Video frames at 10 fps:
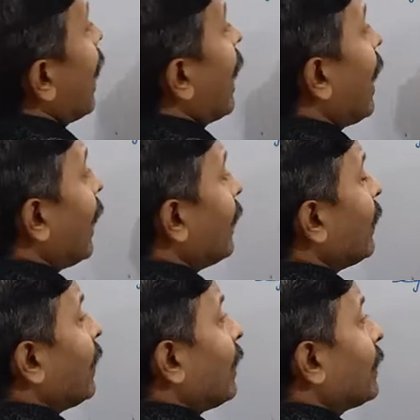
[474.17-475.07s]

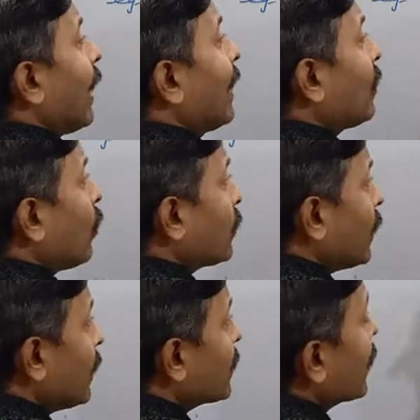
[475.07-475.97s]
And that
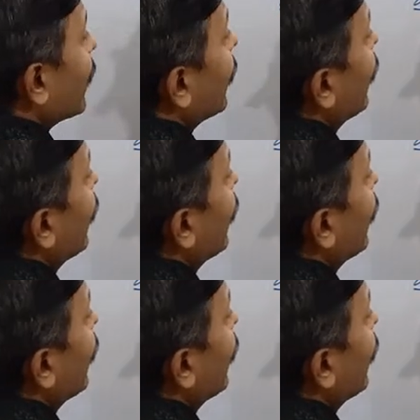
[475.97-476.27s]
oxygen is taken